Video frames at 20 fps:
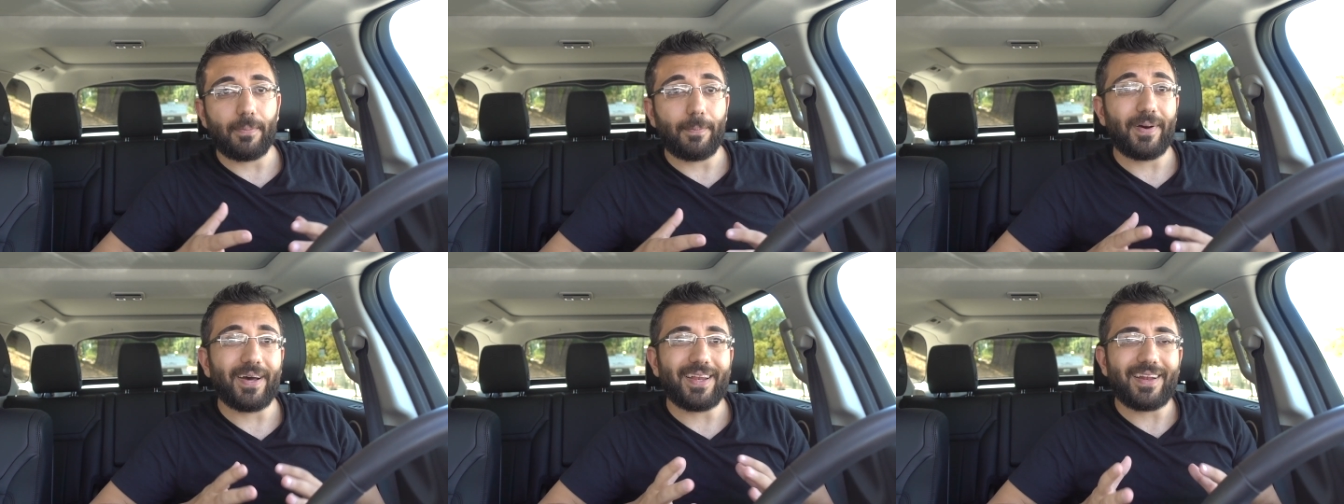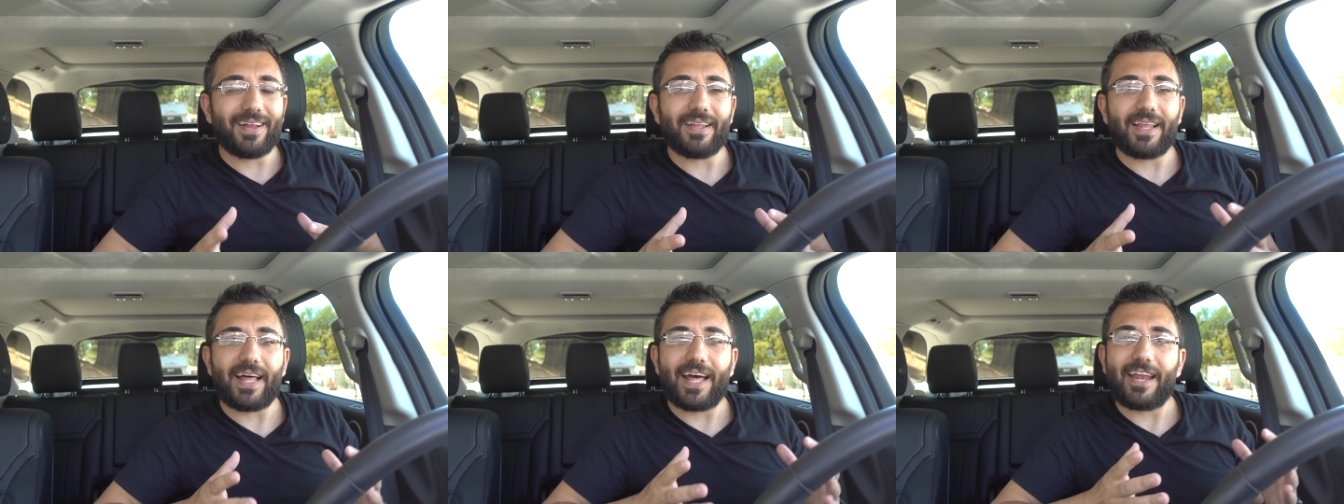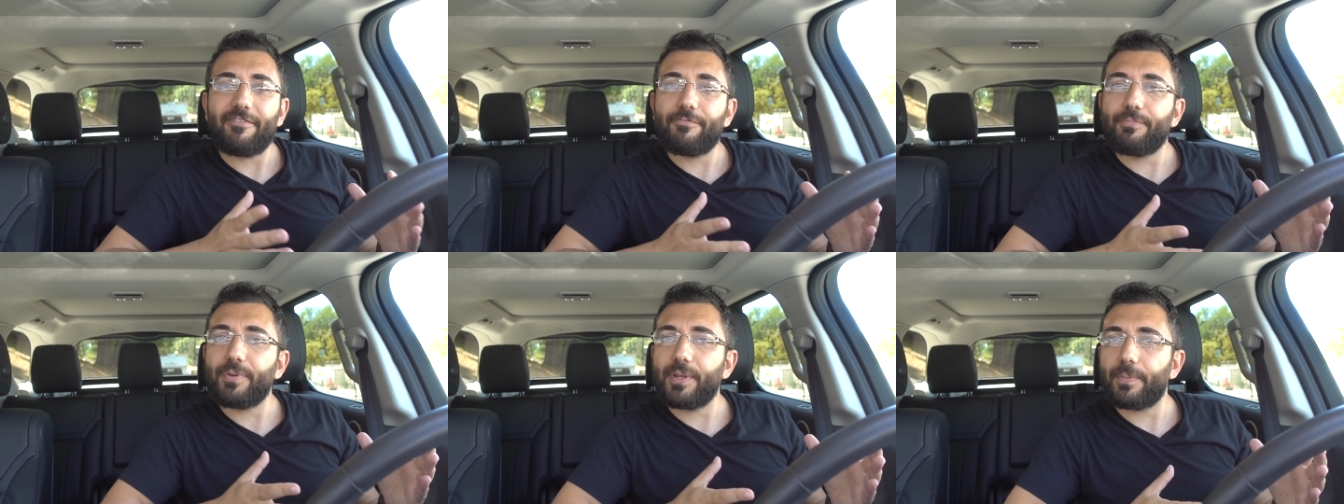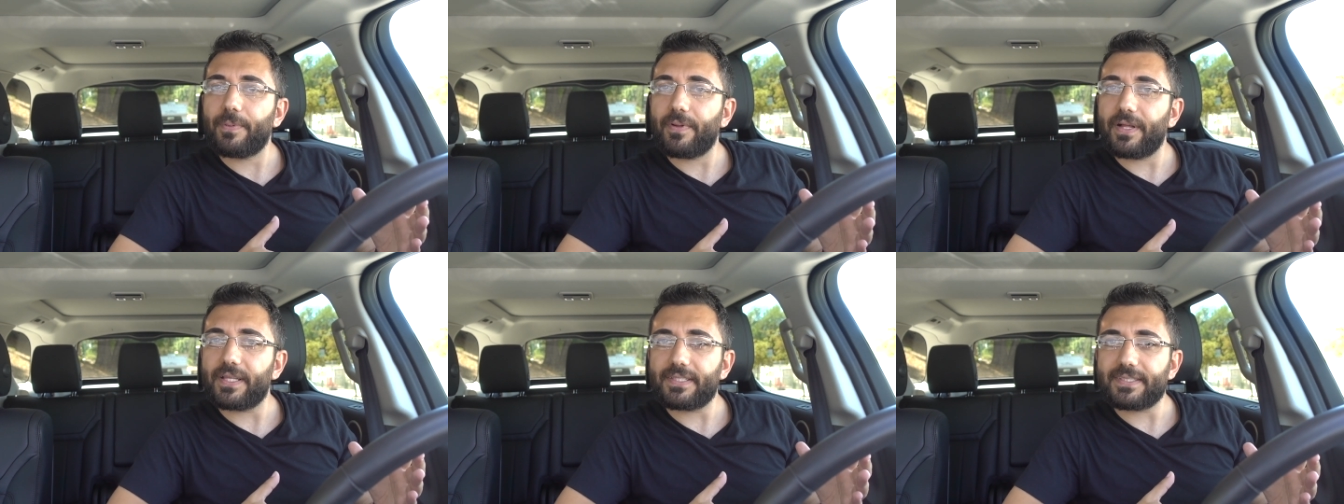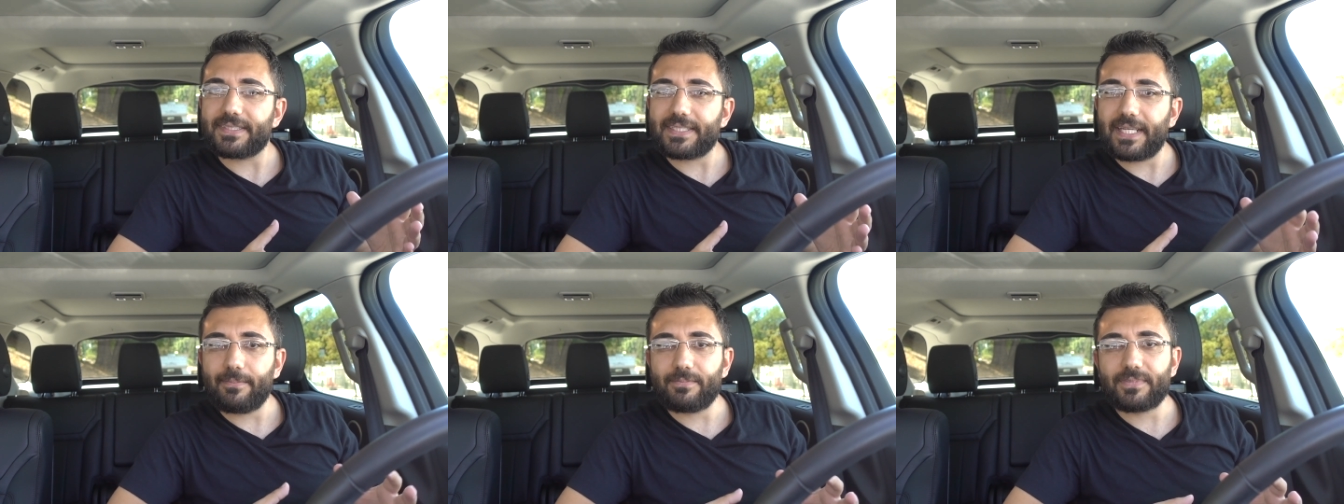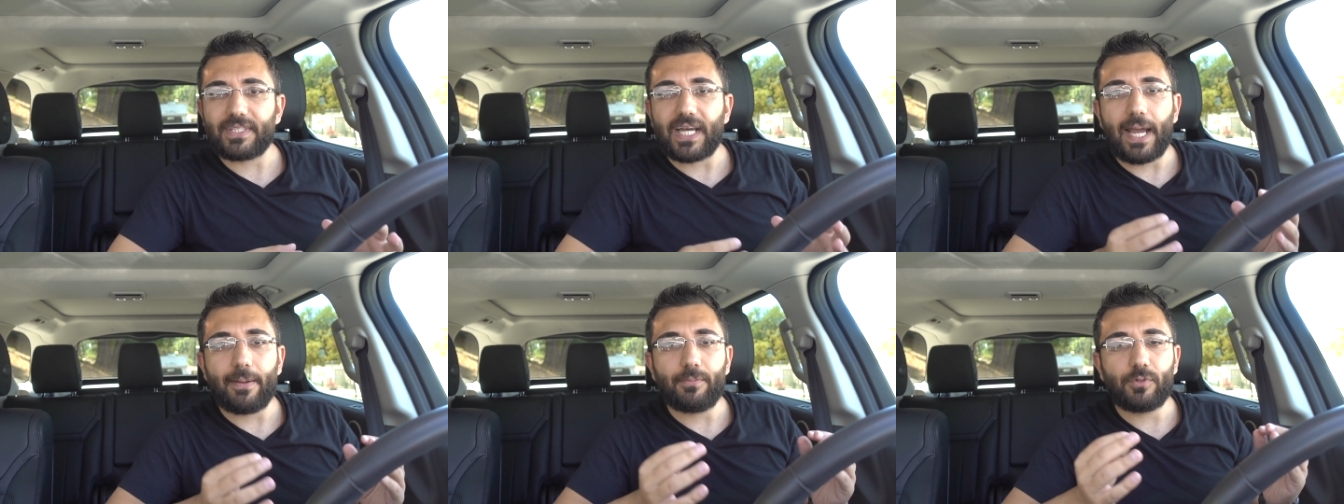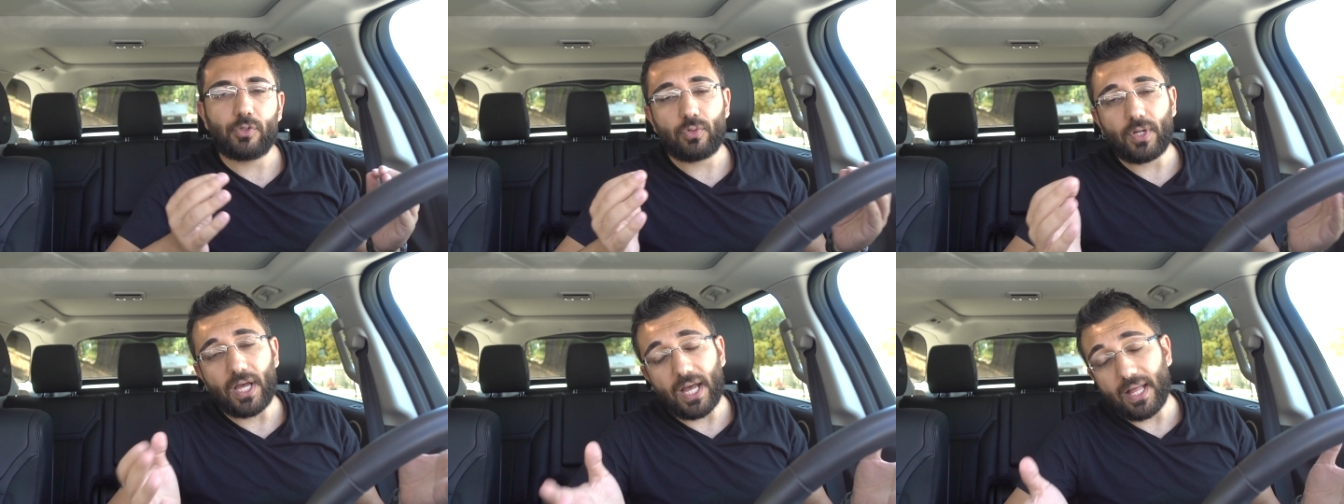But a lot of people at the same time
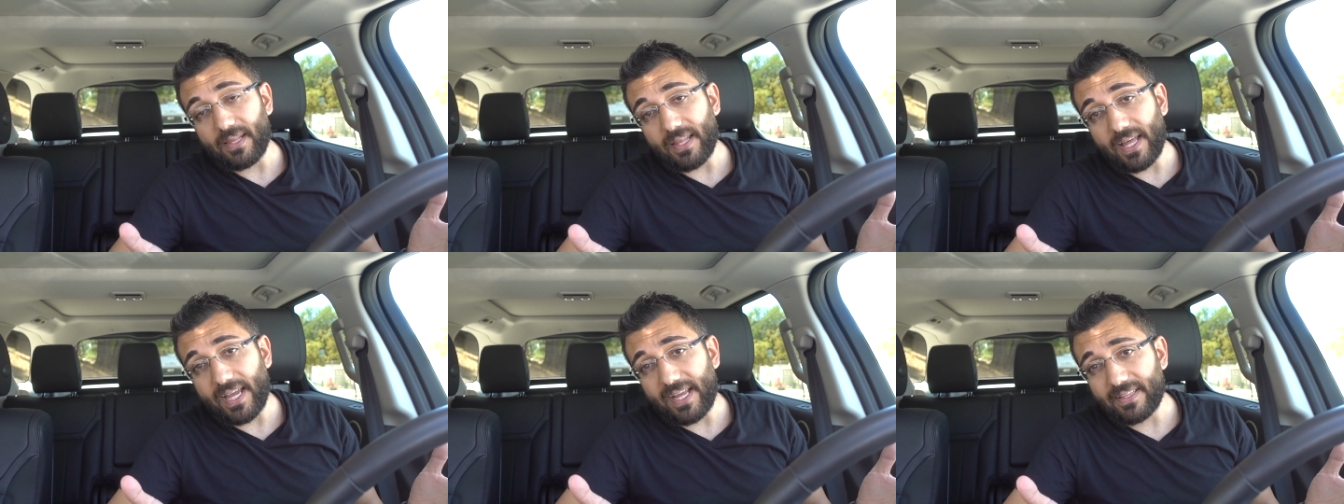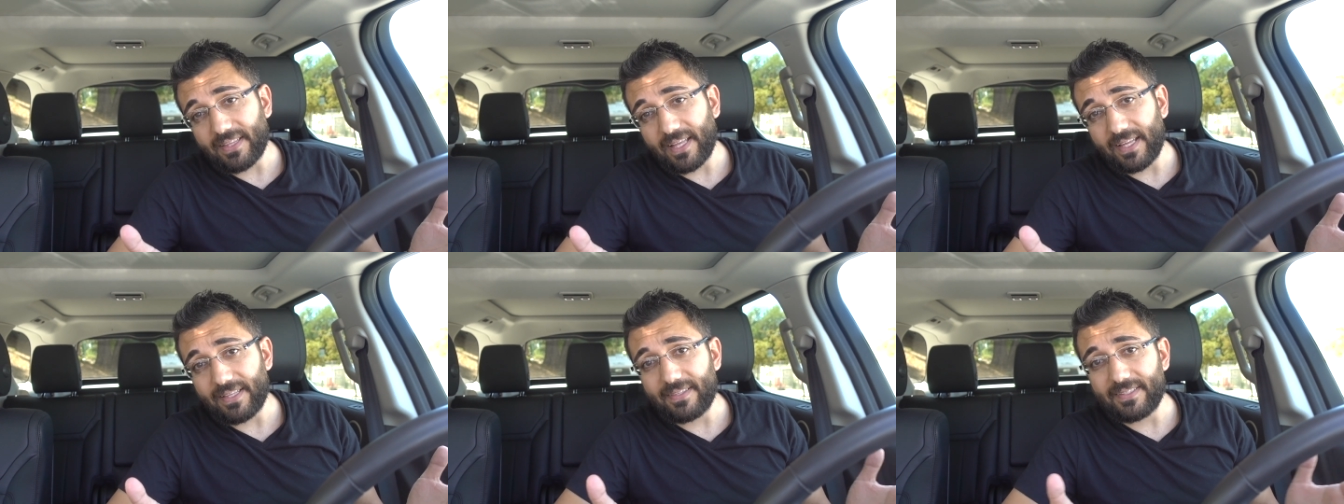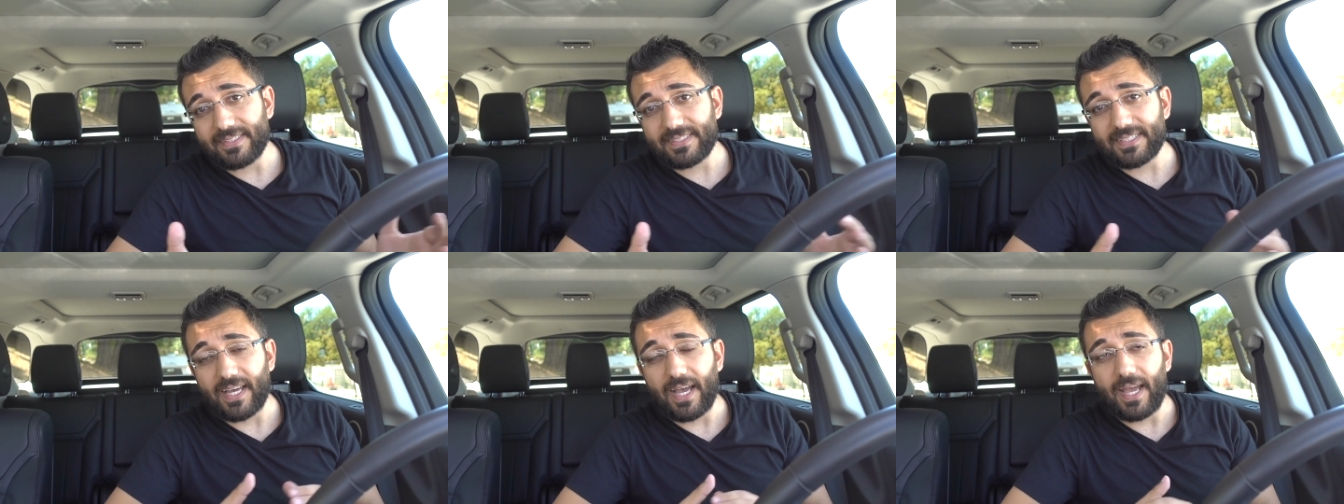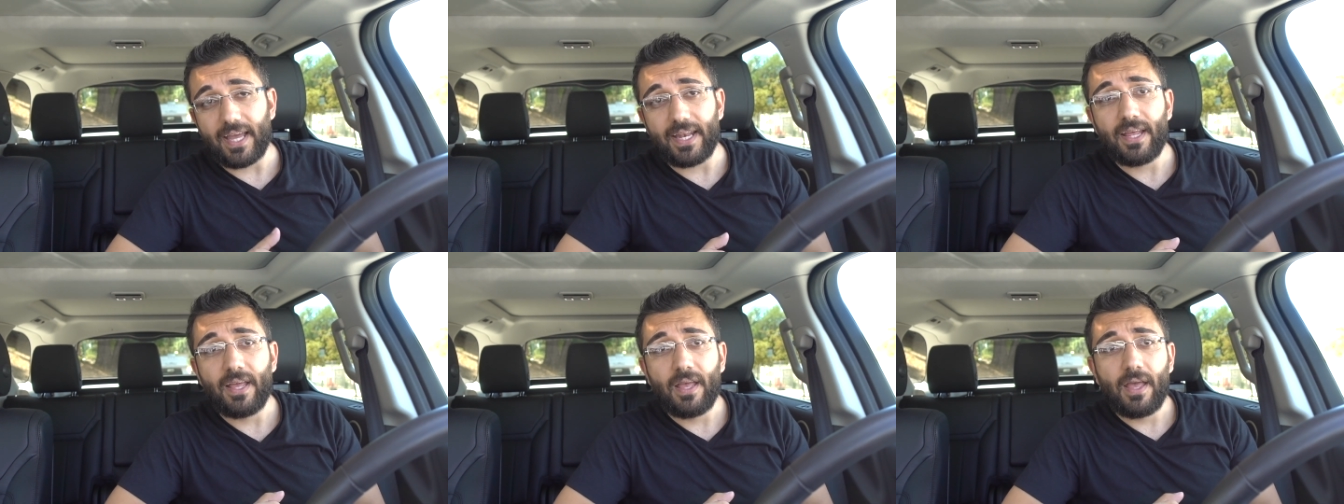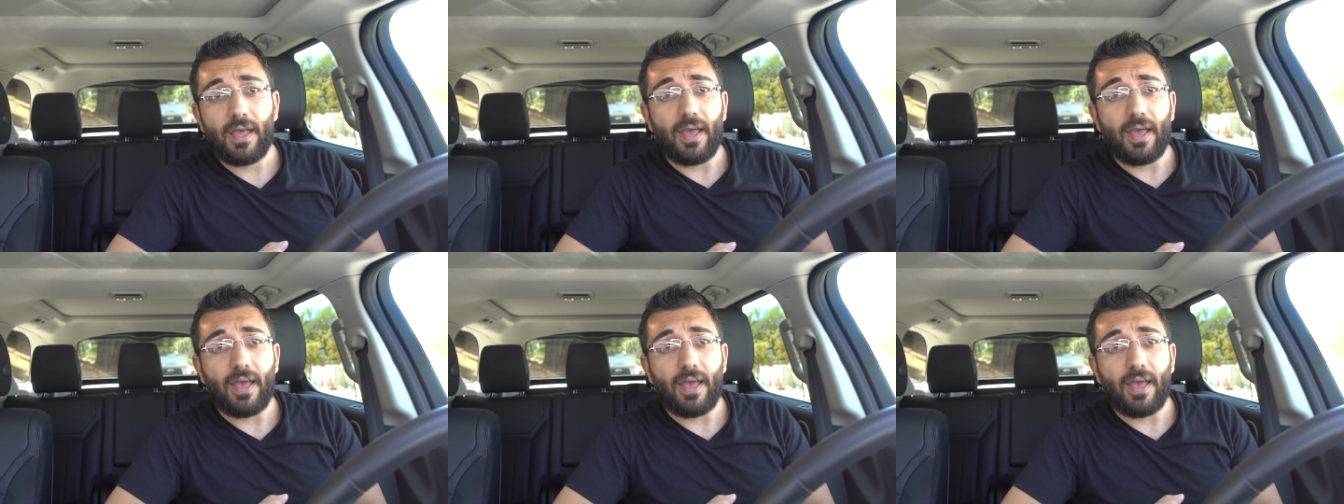do not like that design,